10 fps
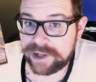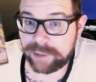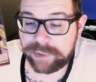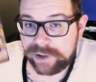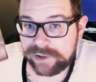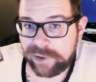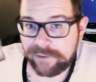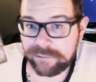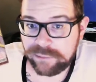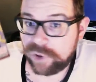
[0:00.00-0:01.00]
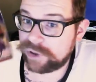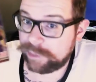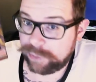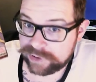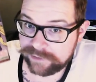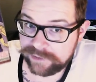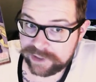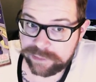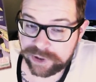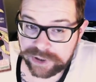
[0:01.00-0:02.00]
I probably will have multiples of
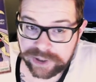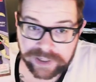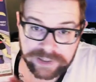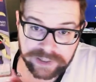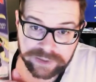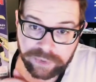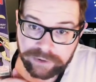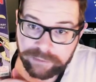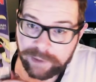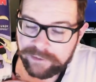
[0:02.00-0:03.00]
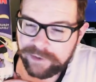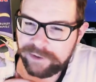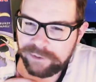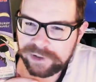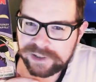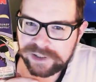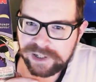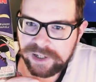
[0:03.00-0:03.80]
this book just because it's one of my favorites.